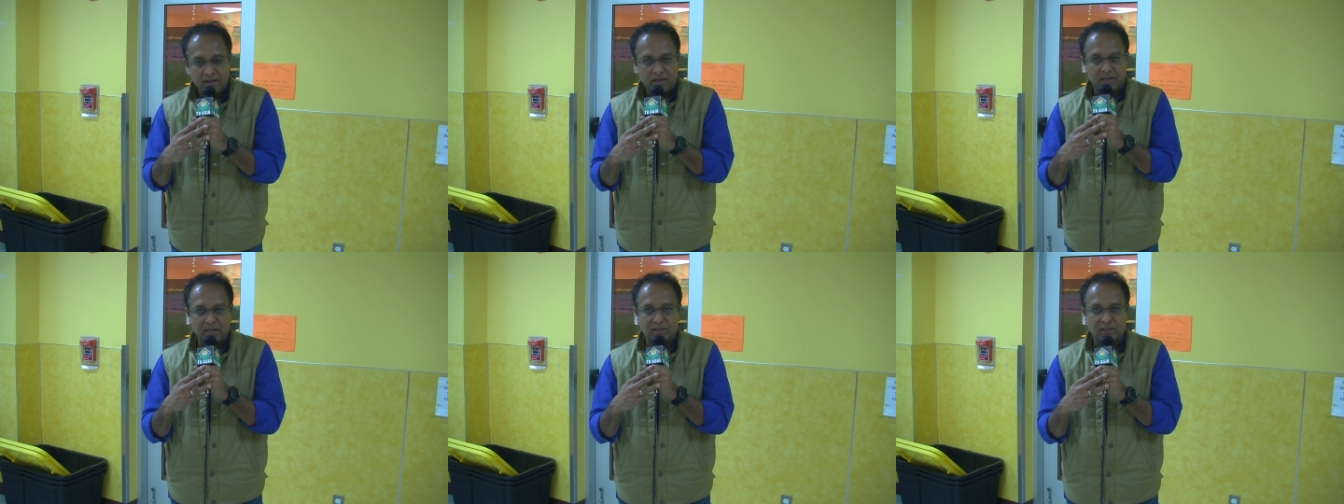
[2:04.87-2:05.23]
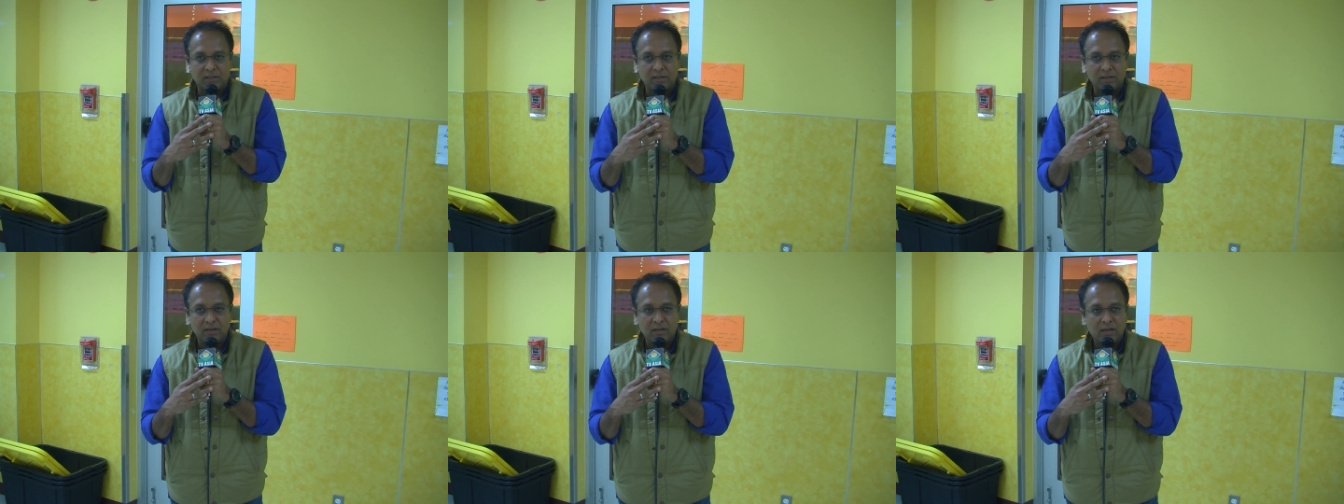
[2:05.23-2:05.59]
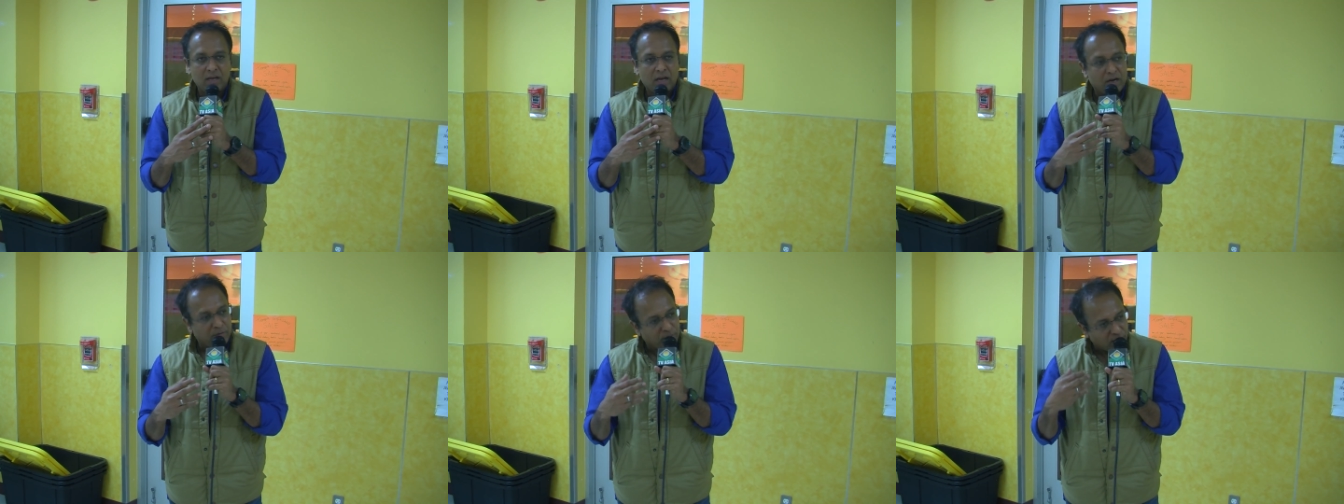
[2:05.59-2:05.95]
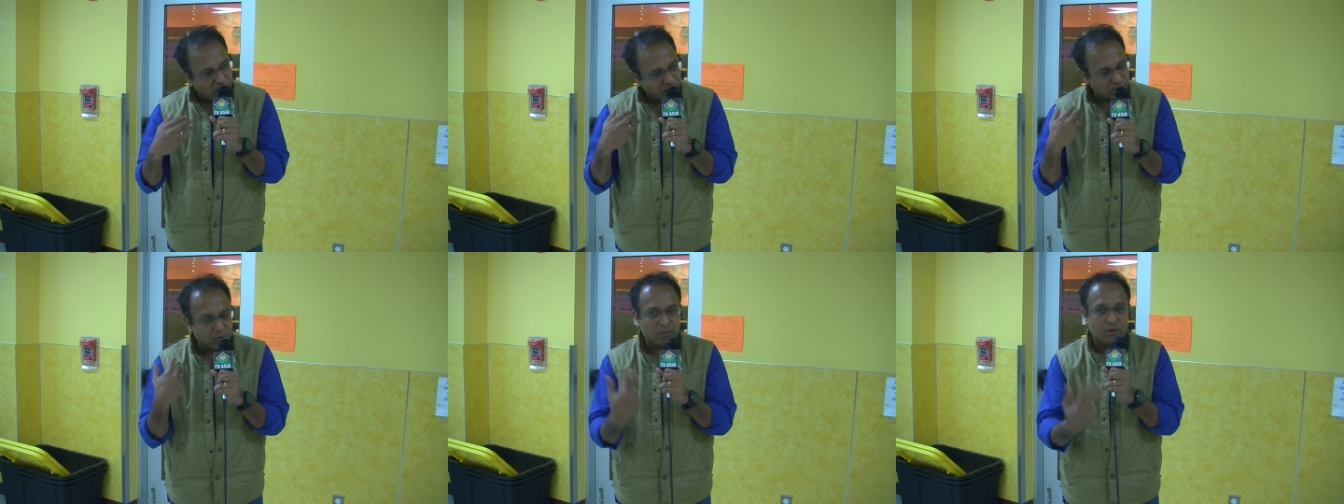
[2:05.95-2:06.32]
lecture and we
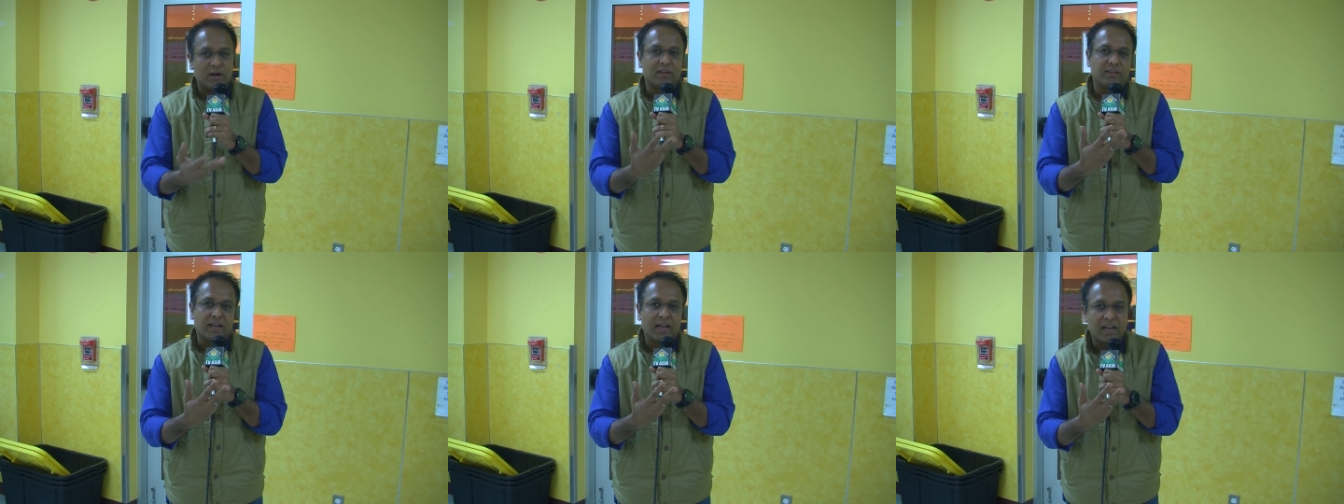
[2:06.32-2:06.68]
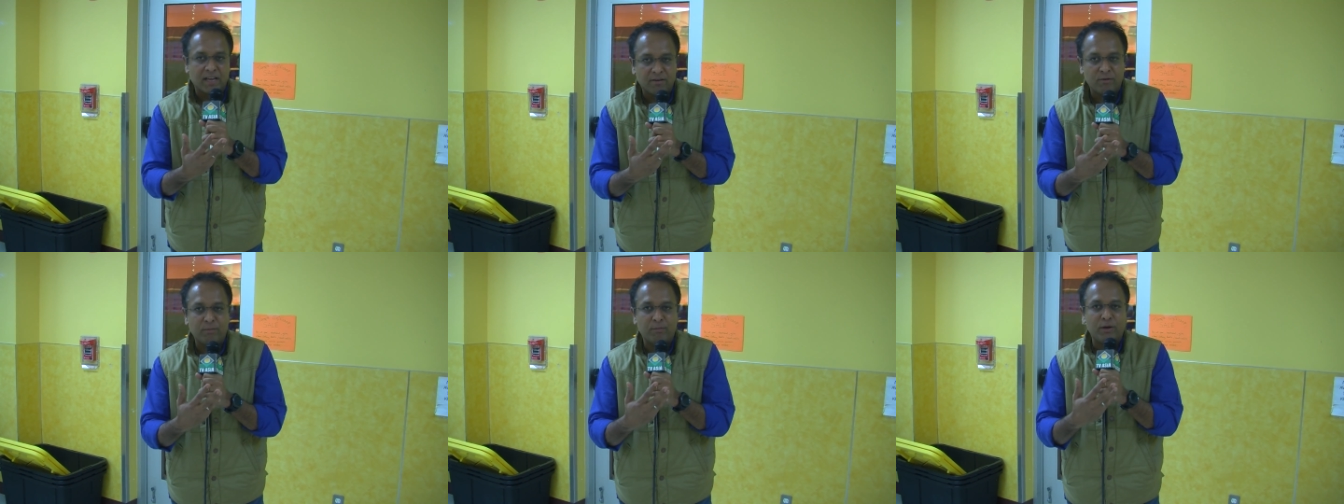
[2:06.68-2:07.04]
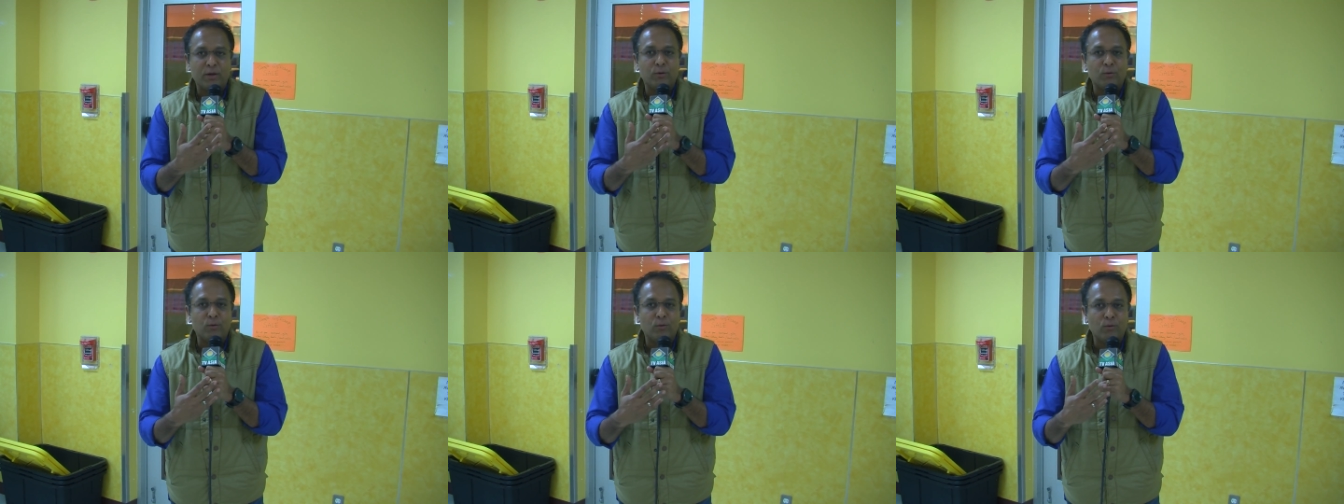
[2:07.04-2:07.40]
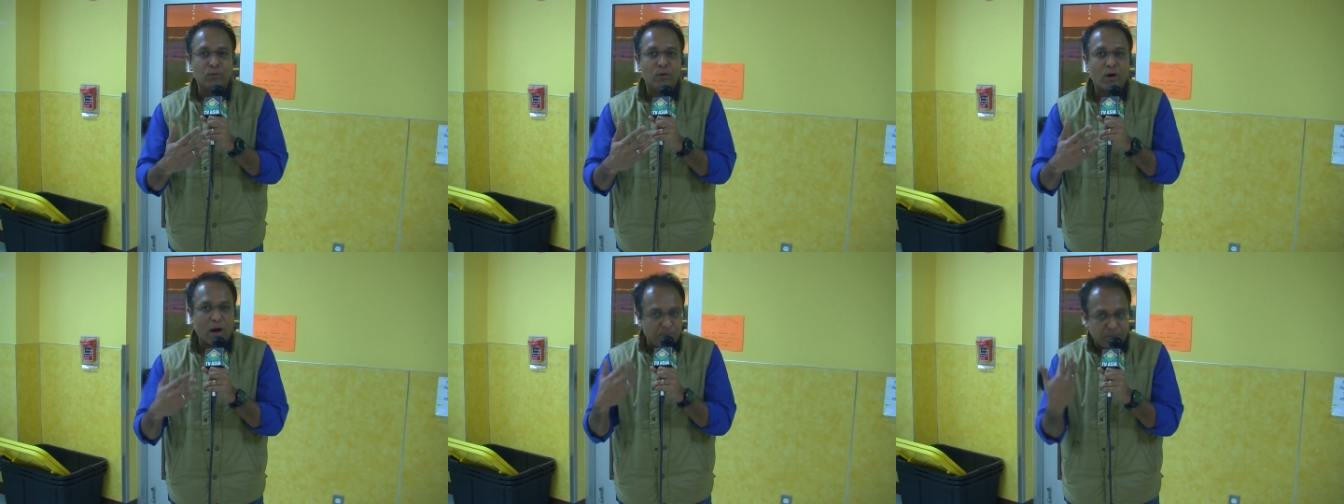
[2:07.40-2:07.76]
also want to thank everybody
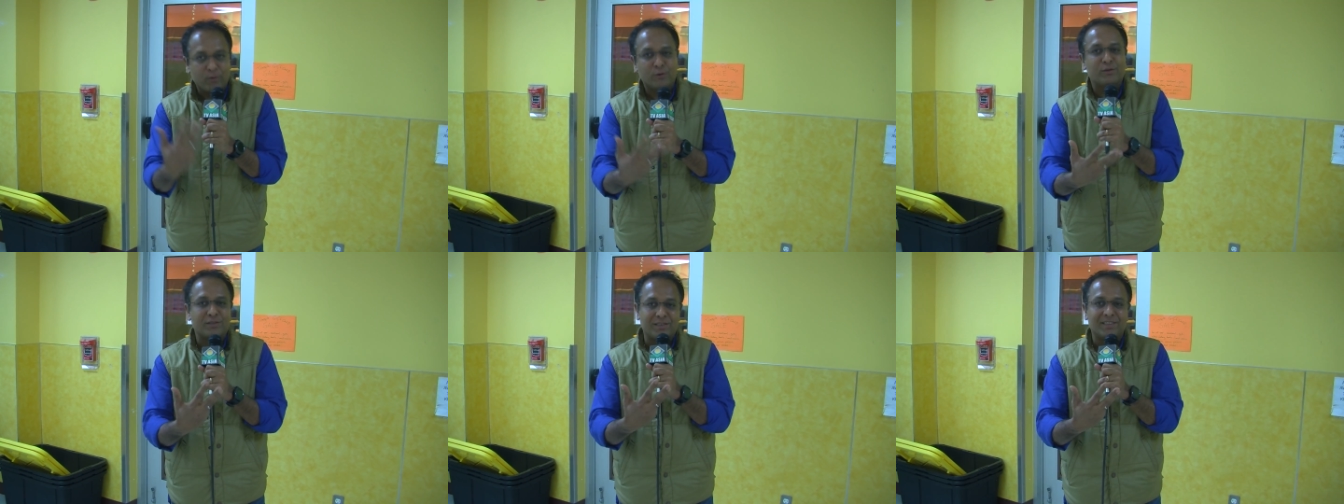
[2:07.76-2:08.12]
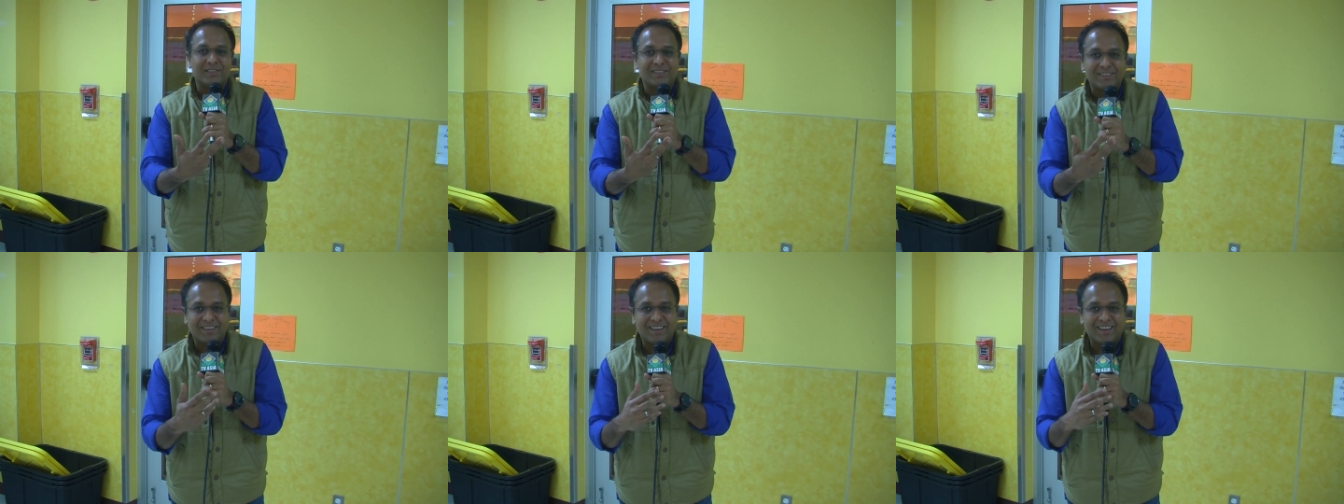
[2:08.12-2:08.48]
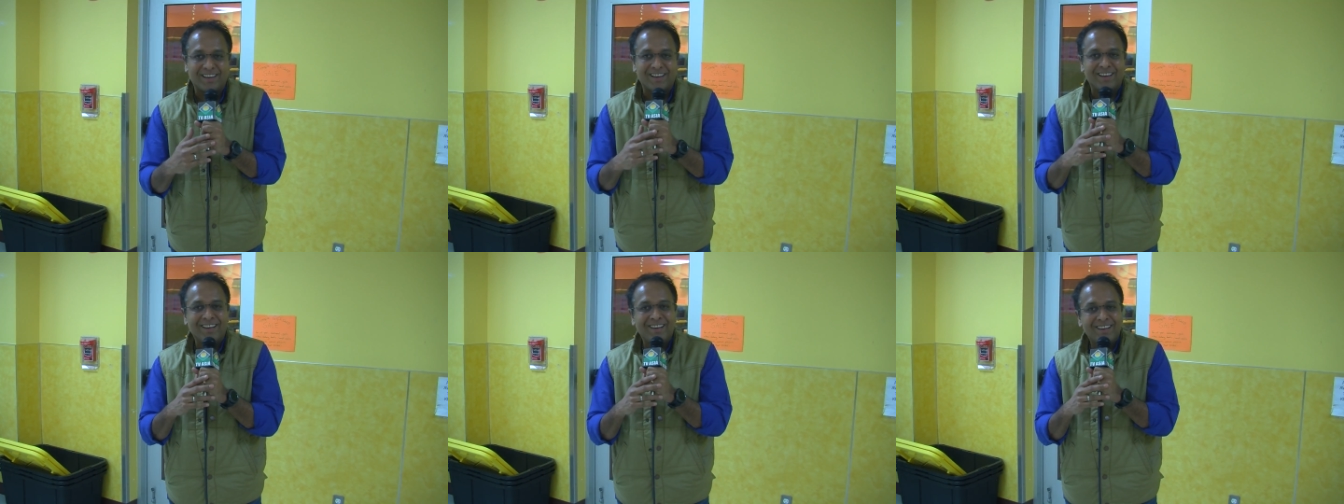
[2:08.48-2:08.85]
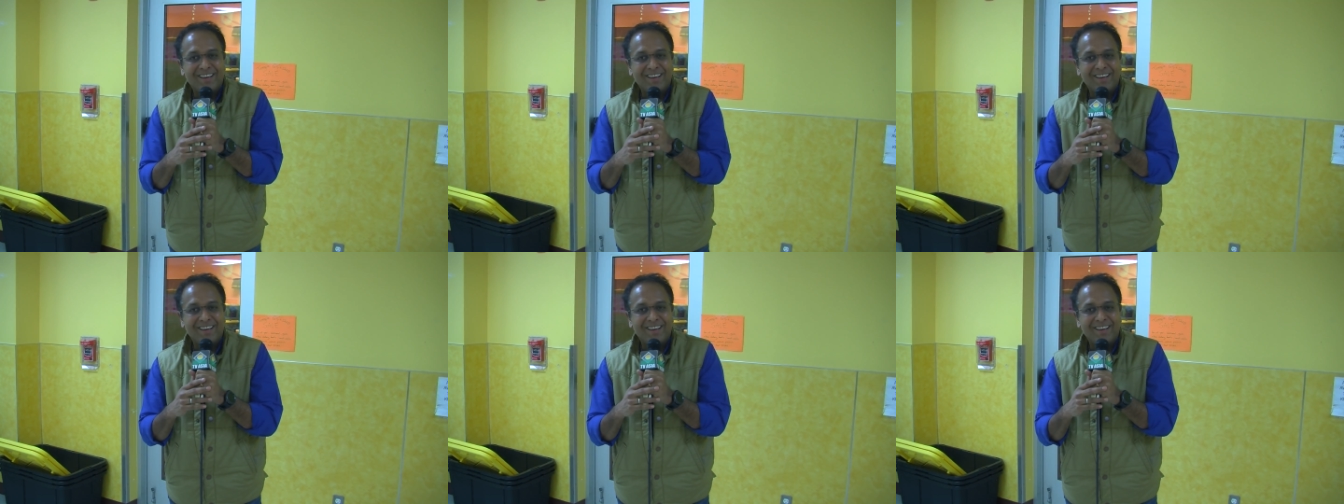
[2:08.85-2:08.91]
who opposed his uh,